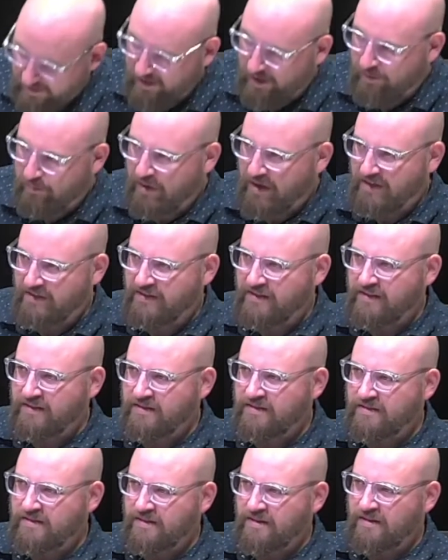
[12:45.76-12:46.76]

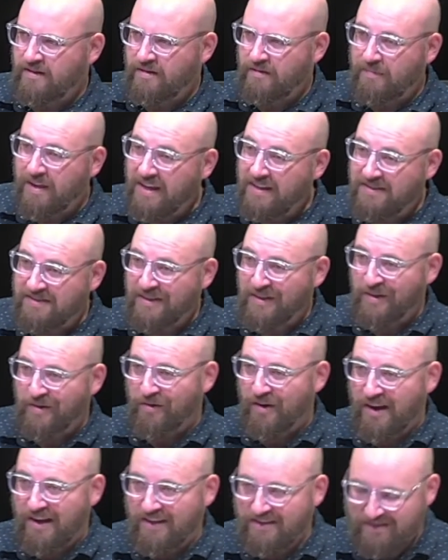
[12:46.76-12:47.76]
abundant. Amazing
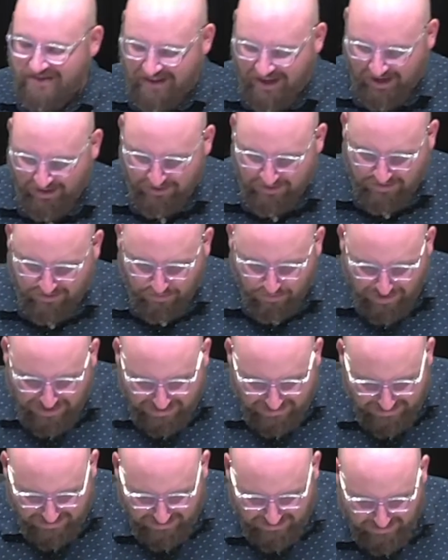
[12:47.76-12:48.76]
grace, how
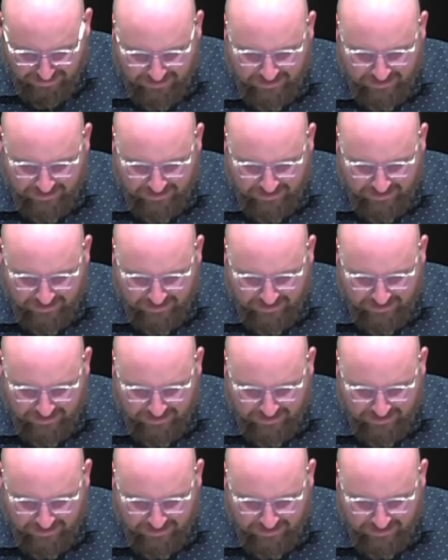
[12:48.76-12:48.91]
sweet